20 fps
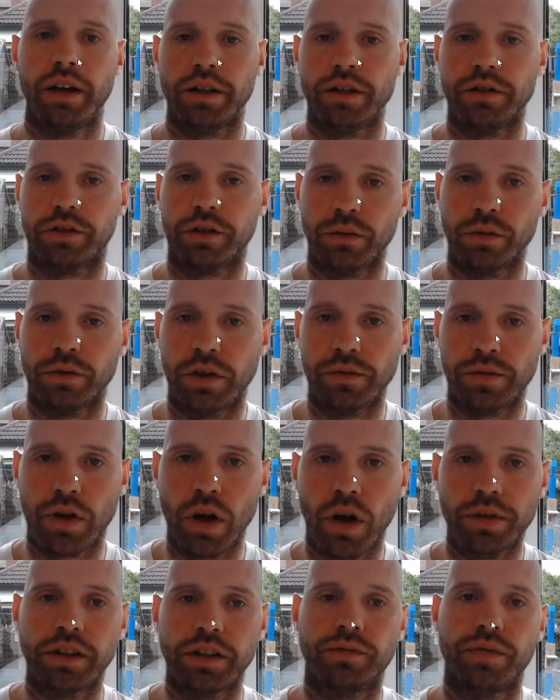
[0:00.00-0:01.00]
so you've
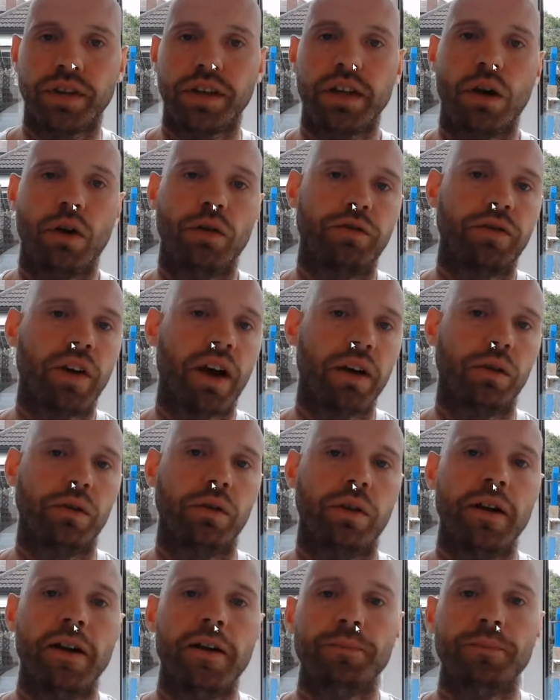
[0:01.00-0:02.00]
got this video
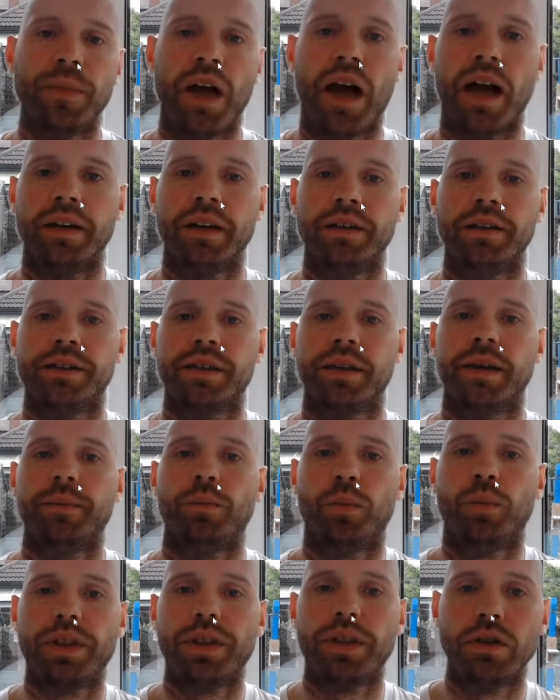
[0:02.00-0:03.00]
file. And
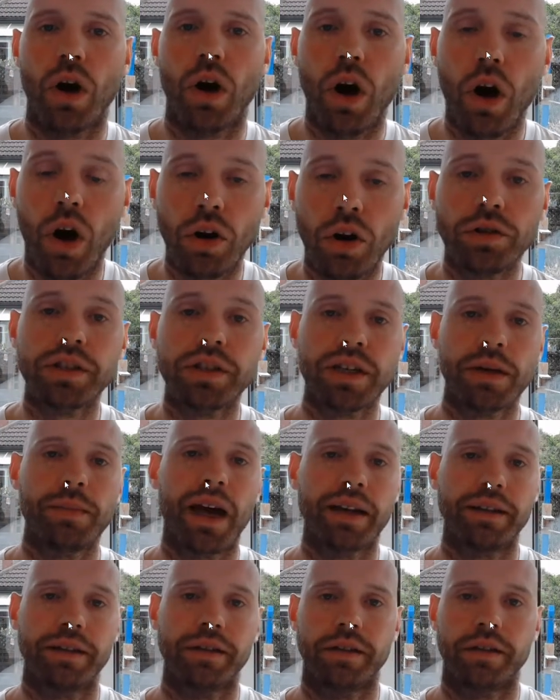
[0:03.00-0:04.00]
with an
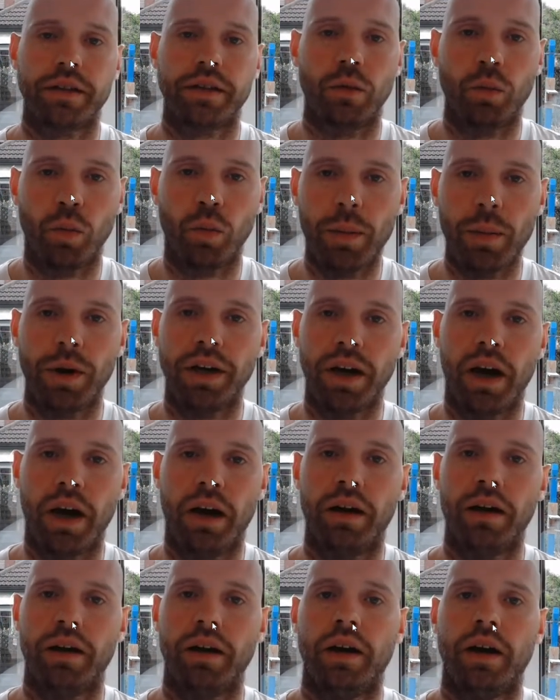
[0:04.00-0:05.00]
on-demand webinar,